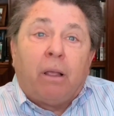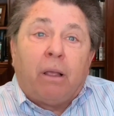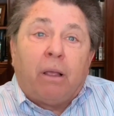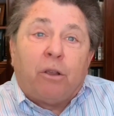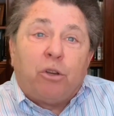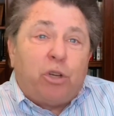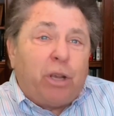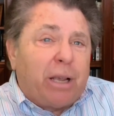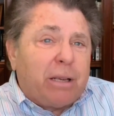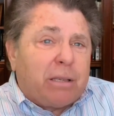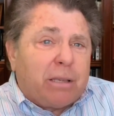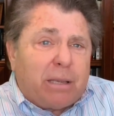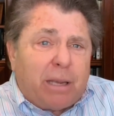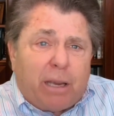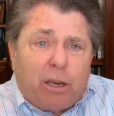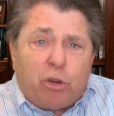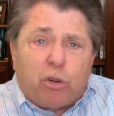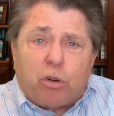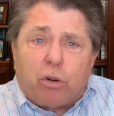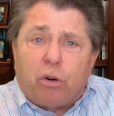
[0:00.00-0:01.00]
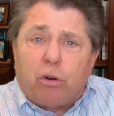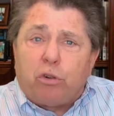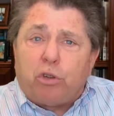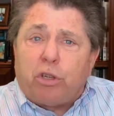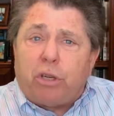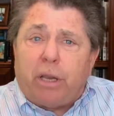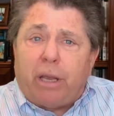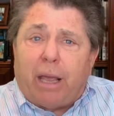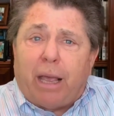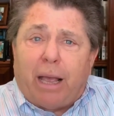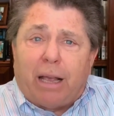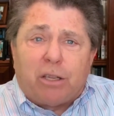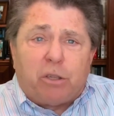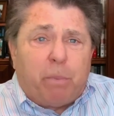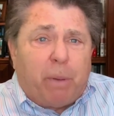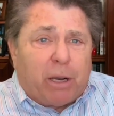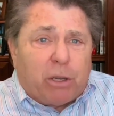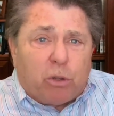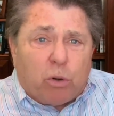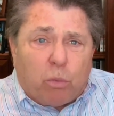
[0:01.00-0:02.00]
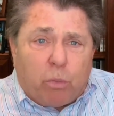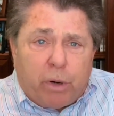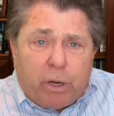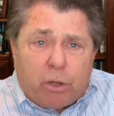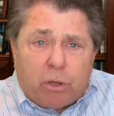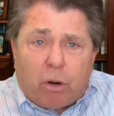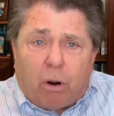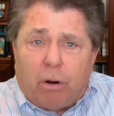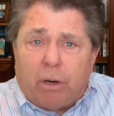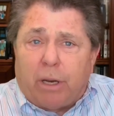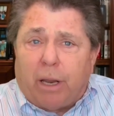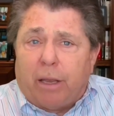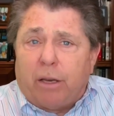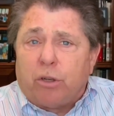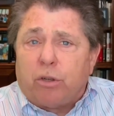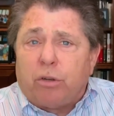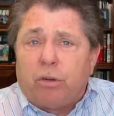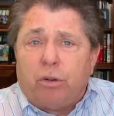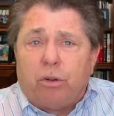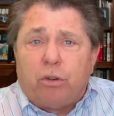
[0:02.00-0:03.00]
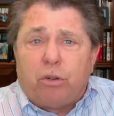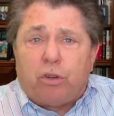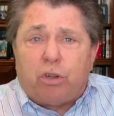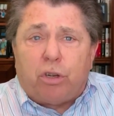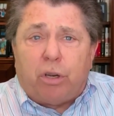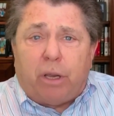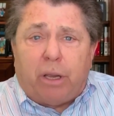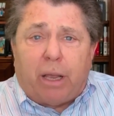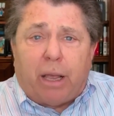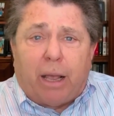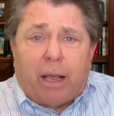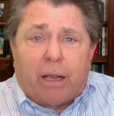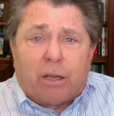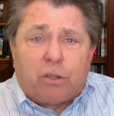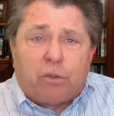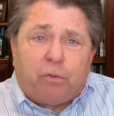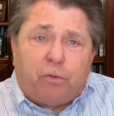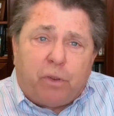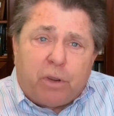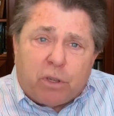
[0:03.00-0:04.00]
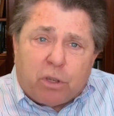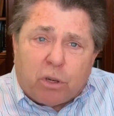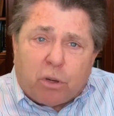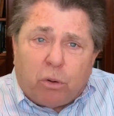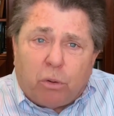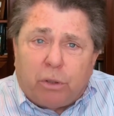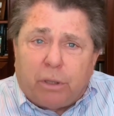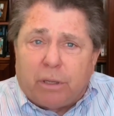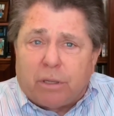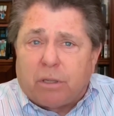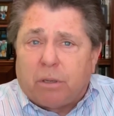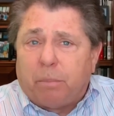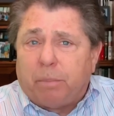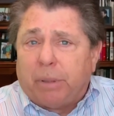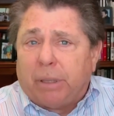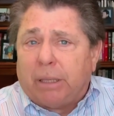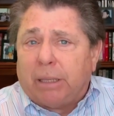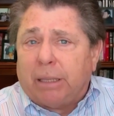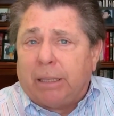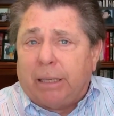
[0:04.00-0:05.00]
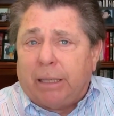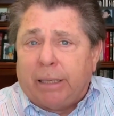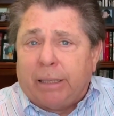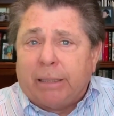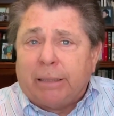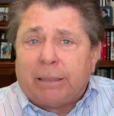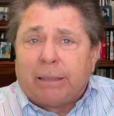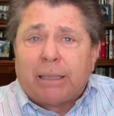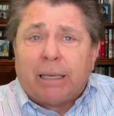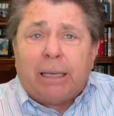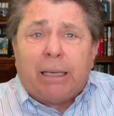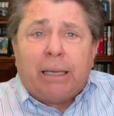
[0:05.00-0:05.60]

She has seizures, she has mental retardation, she has physical disabilities,